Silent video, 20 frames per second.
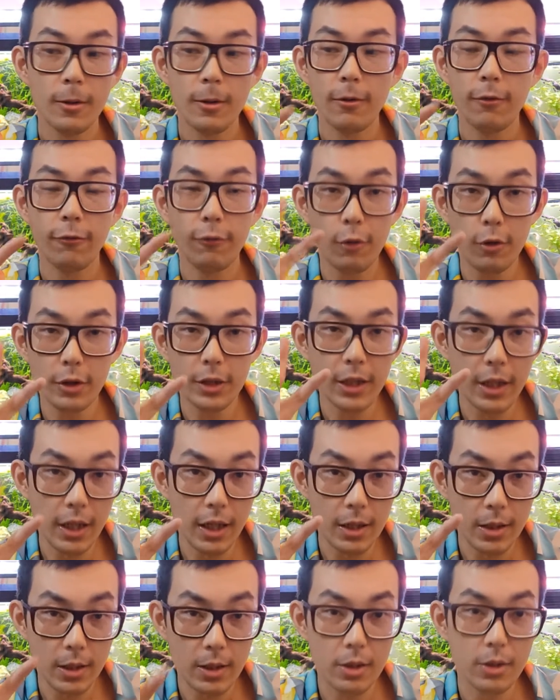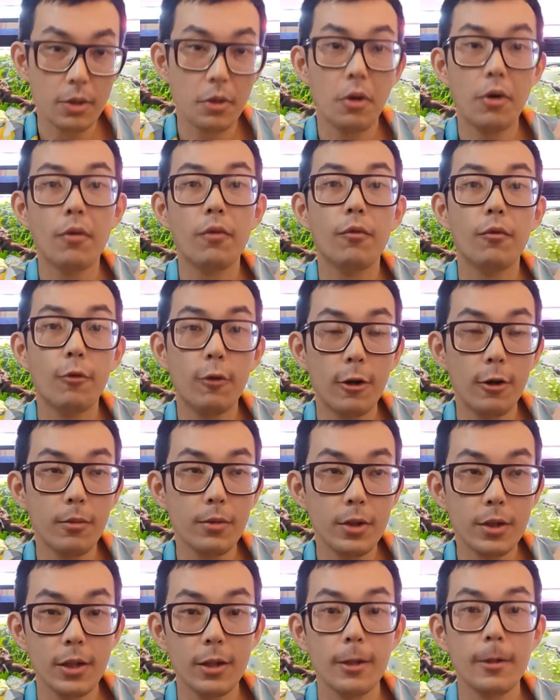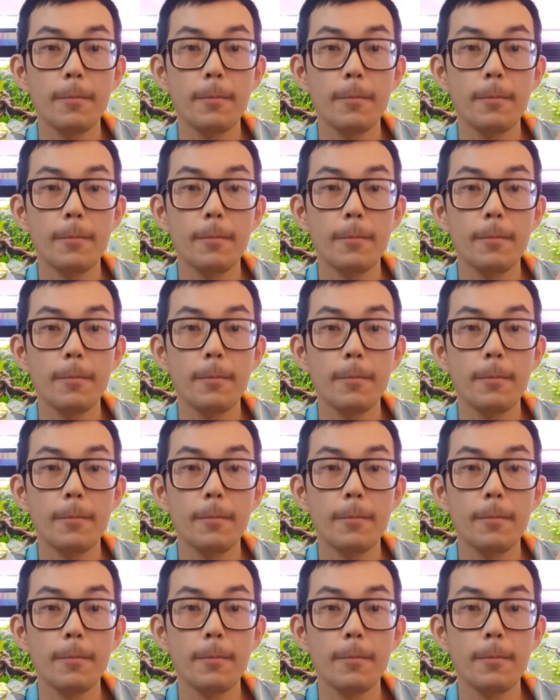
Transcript: 4 cases of worms